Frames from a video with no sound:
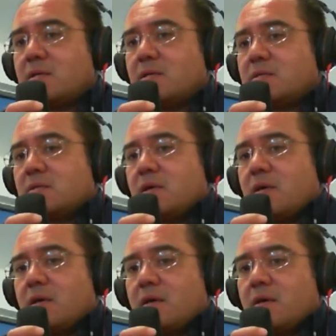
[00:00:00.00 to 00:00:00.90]
is
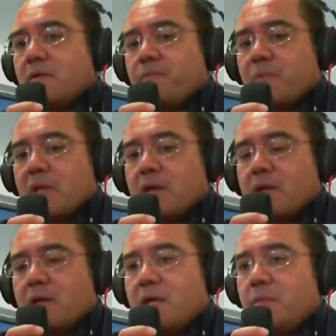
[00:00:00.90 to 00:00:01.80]

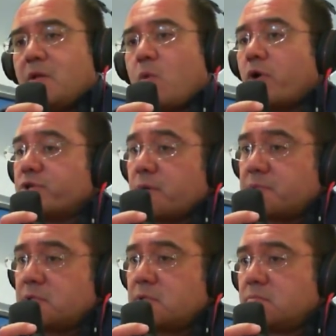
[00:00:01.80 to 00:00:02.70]
giving
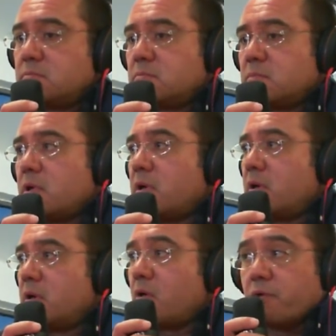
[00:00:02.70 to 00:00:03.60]
workshops,
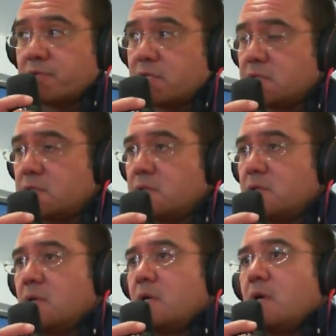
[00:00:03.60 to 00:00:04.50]
courses,
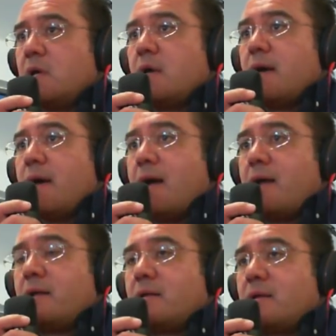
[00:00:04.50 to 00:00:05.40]

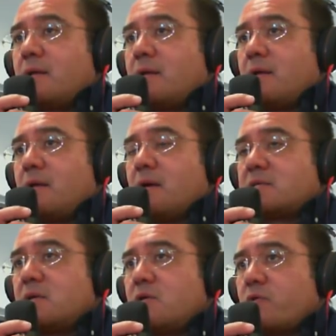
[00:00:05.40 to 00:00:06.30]
and
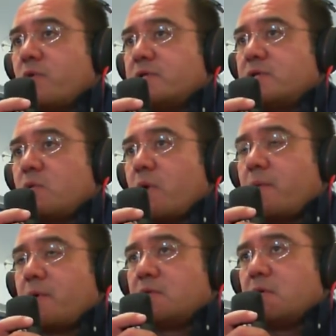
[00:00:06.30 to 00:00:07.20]
asking your question, what
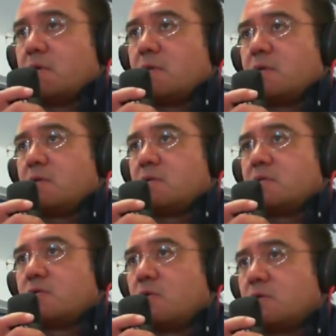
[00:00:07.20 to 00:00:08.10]
about
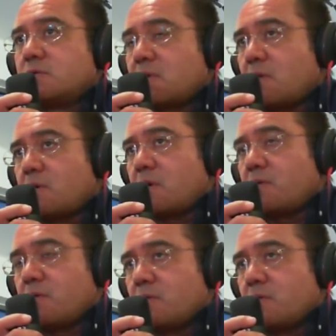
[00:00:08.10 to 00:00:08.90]
these schools, how